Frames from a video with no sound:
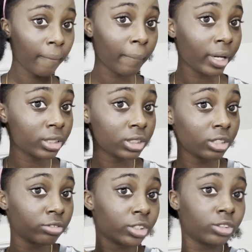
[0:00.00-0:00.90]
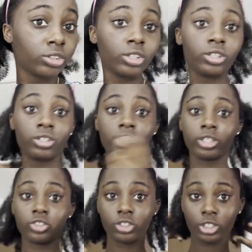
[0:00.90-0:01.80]
But it's giving
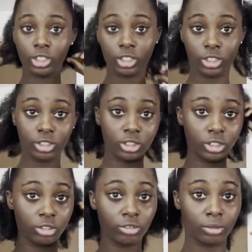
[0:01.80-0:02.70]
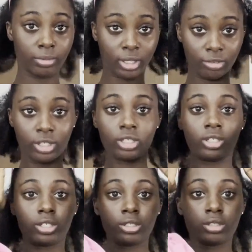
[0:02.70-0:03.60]
natural hair, it's giving marine
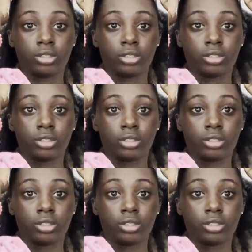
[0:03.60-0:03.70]
hair.